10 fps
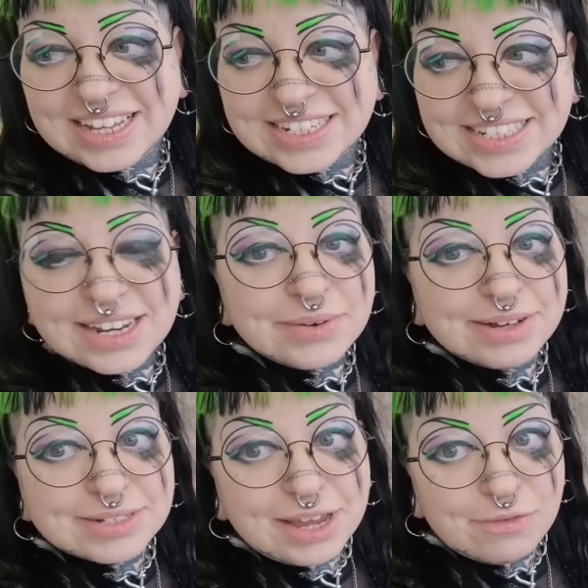Does anyone
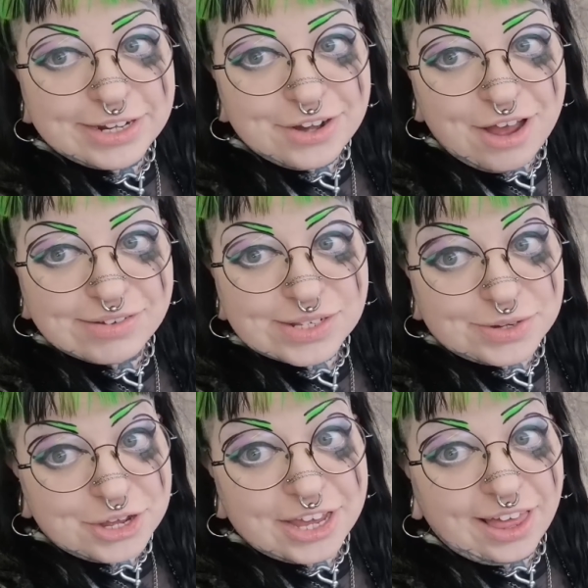else get really nervous when
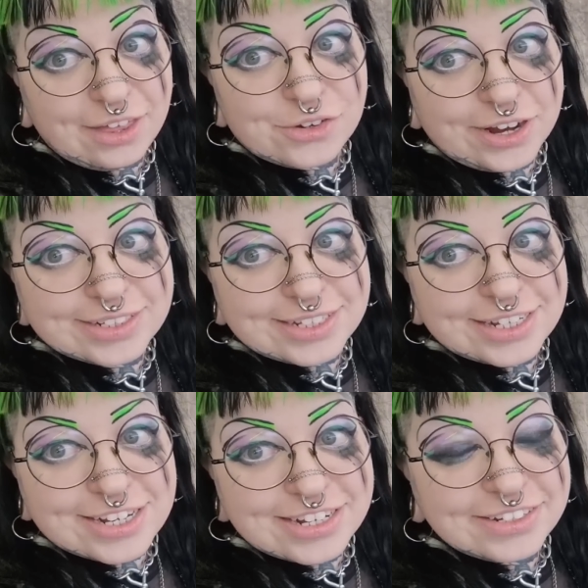you hear that at a train
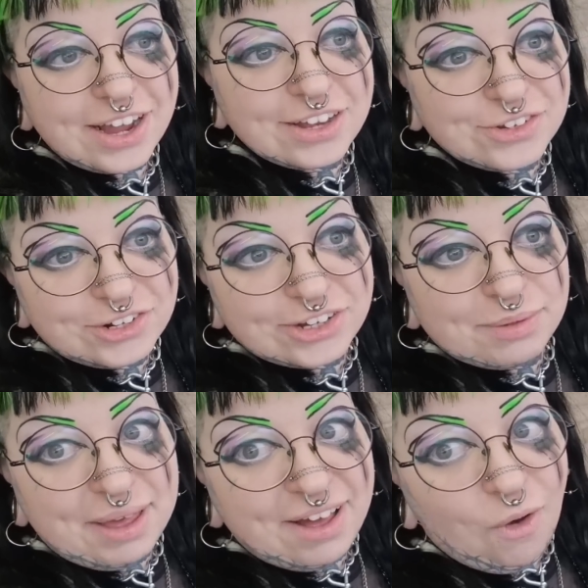station and you look a
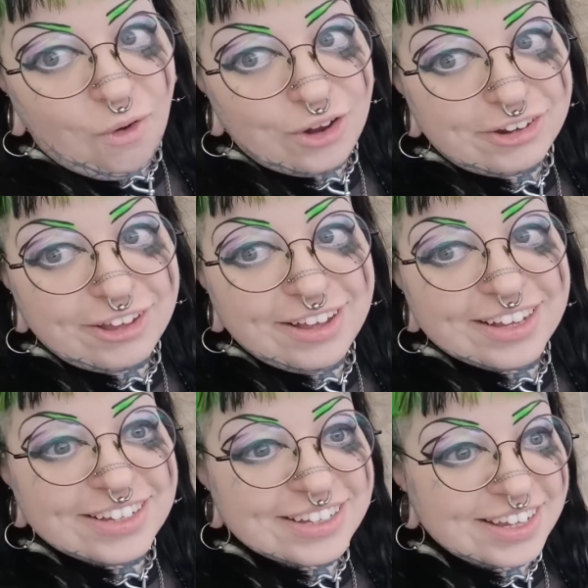bit odd?
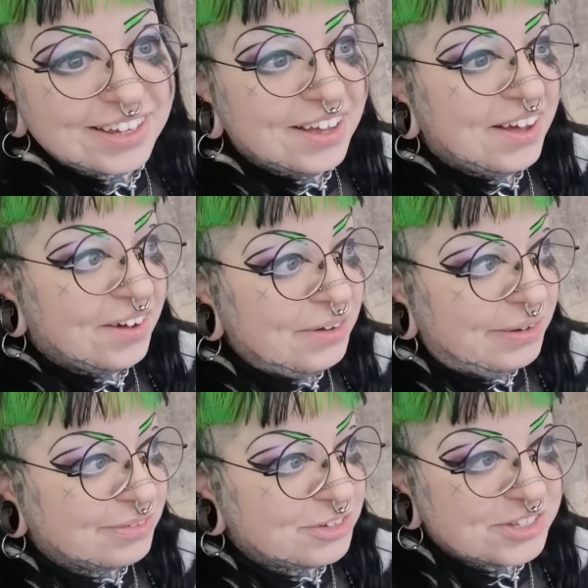Like, oh,
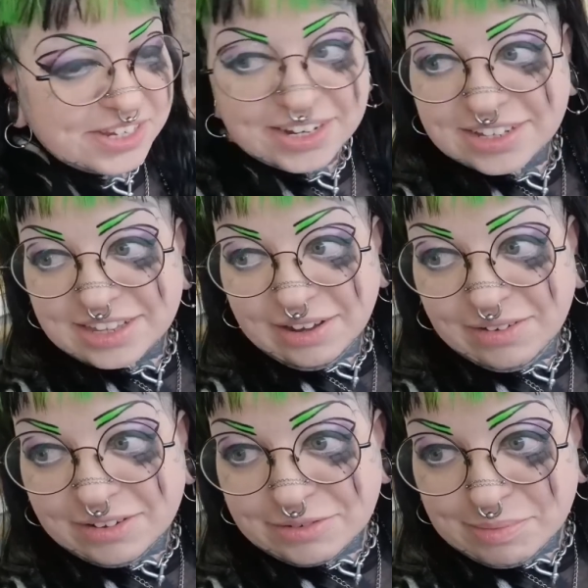if you see anything
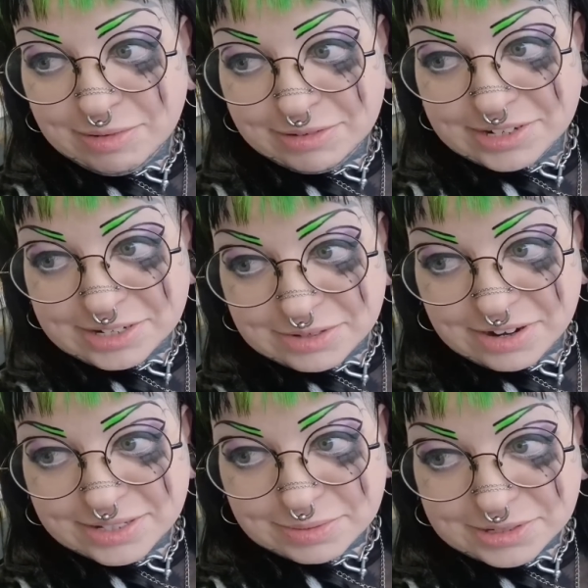odd, report it to
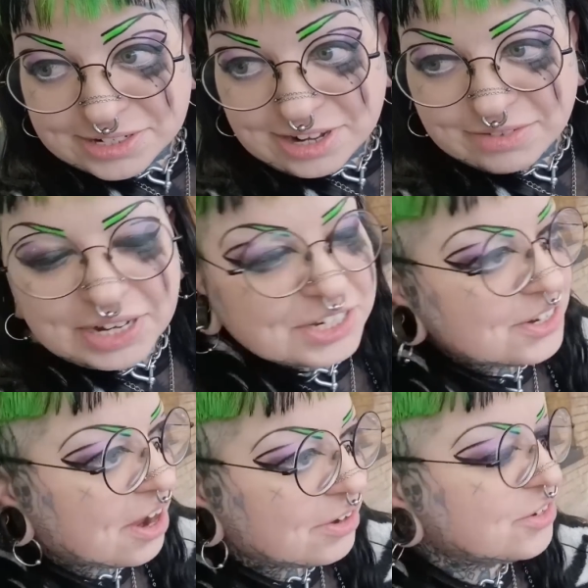transport staff. And you
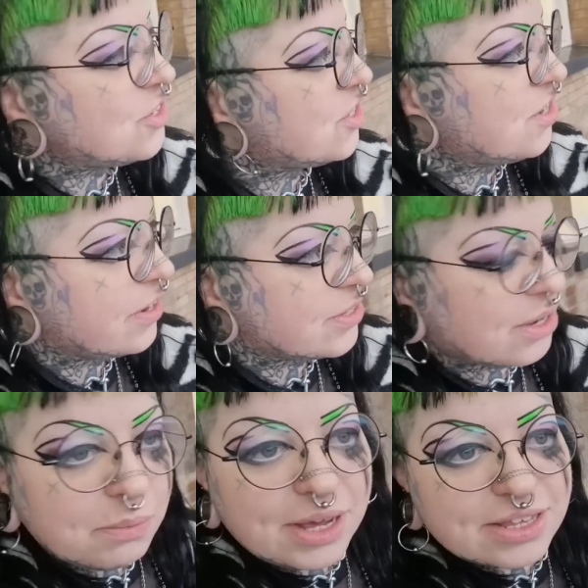know, you just know
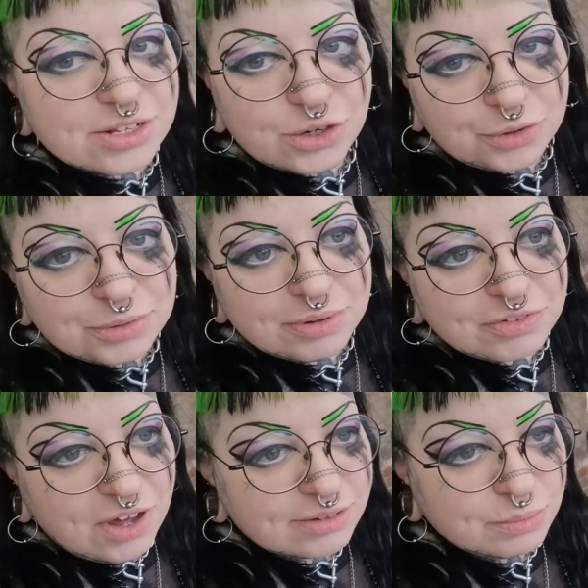somewhere there's a group of
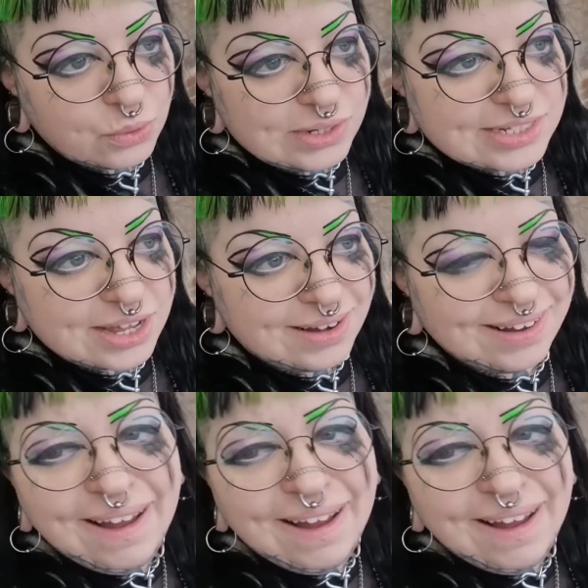young boys that are like,